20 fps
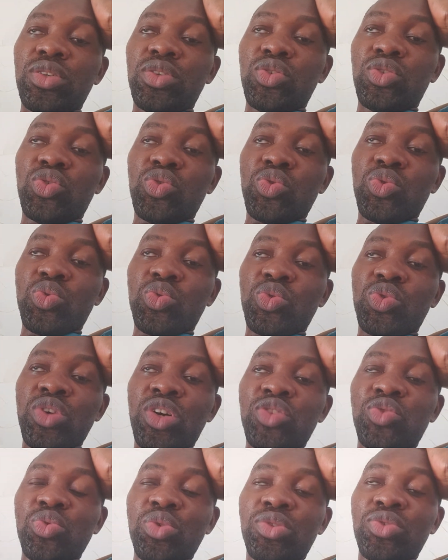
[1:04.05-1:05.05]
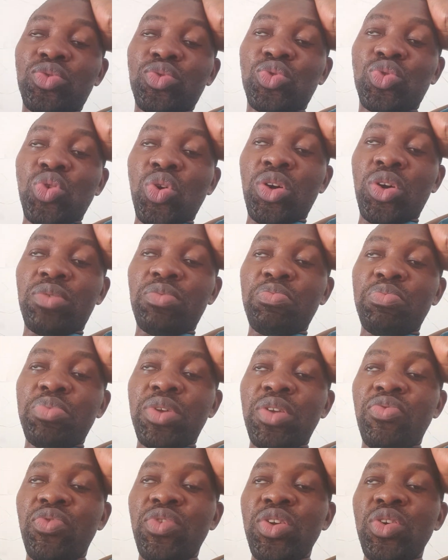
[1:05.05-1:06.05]
So we just want to talk
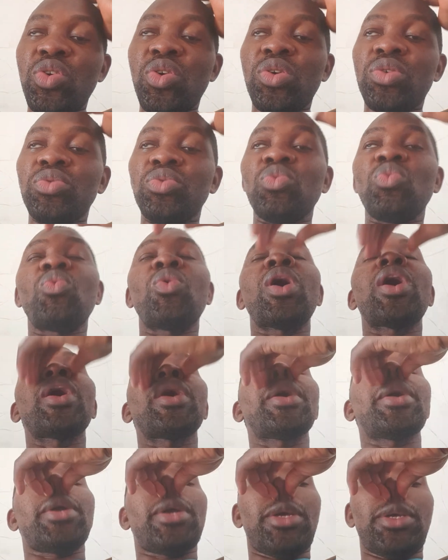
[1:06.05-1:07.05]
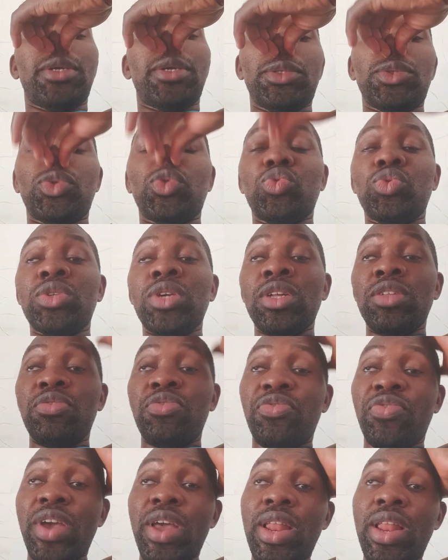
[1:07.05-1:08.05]
briefly on why students
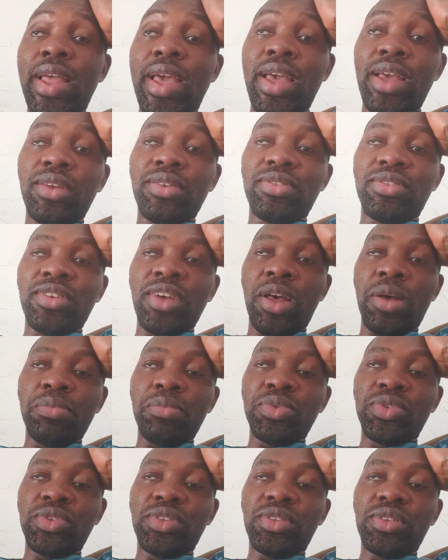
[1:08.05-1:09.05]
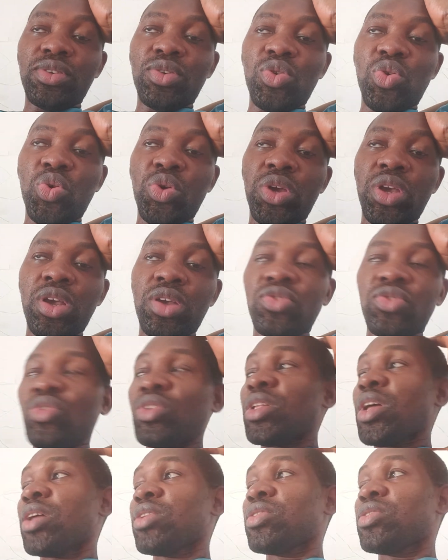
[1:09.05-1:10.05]
fail exams, okay, so
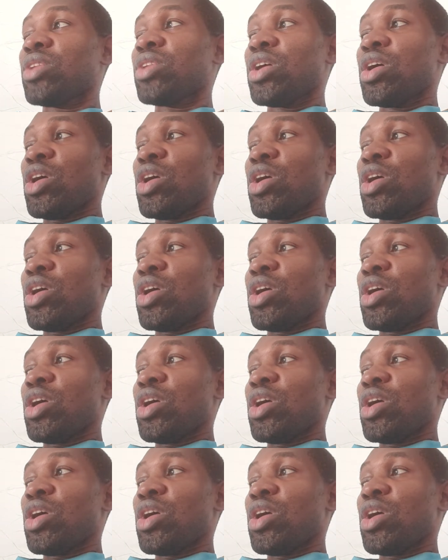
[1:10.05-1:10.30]
that